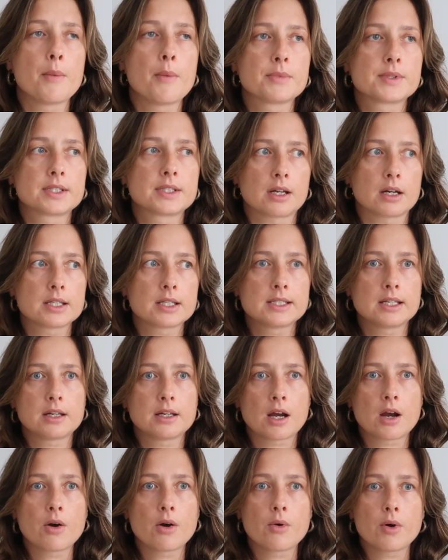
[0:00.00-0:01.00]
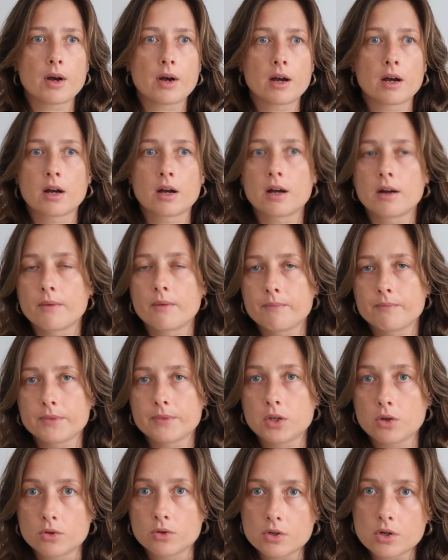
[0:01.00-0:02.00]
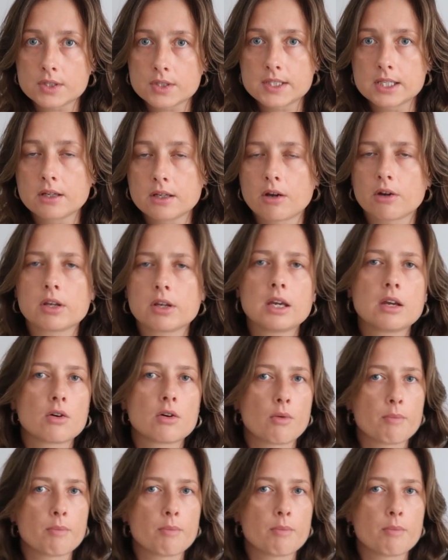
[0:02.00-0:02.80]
starting now your nursing career,